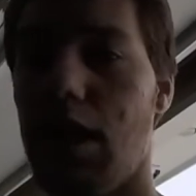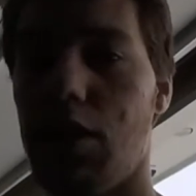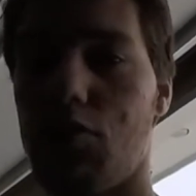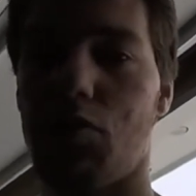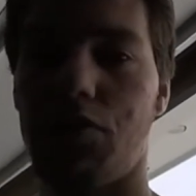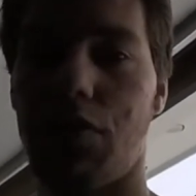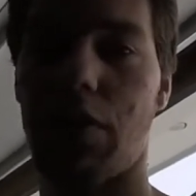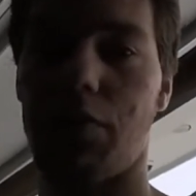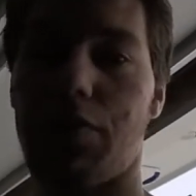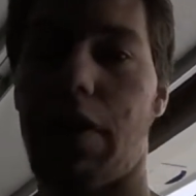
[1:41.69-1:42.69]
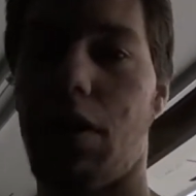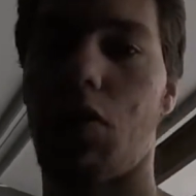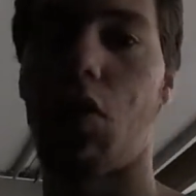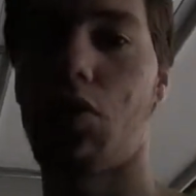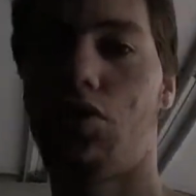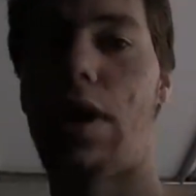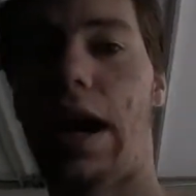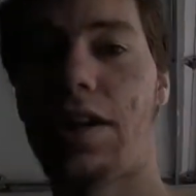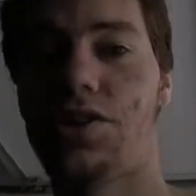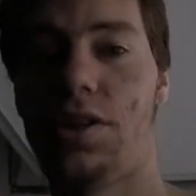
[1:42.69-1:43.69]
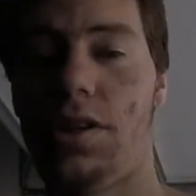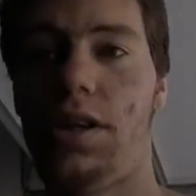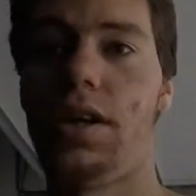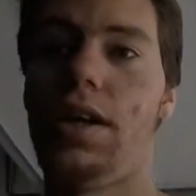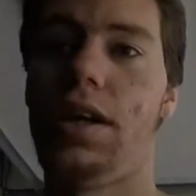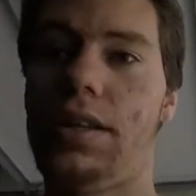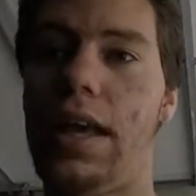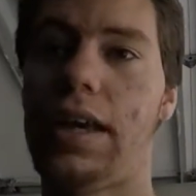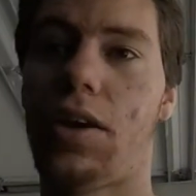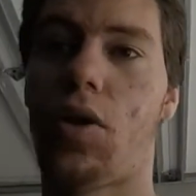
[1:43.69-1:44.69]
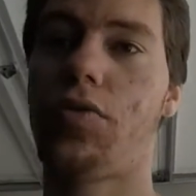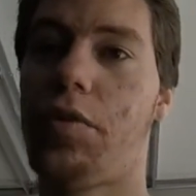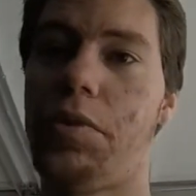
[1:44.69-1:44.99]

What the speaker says: It took a very long to actually take it off.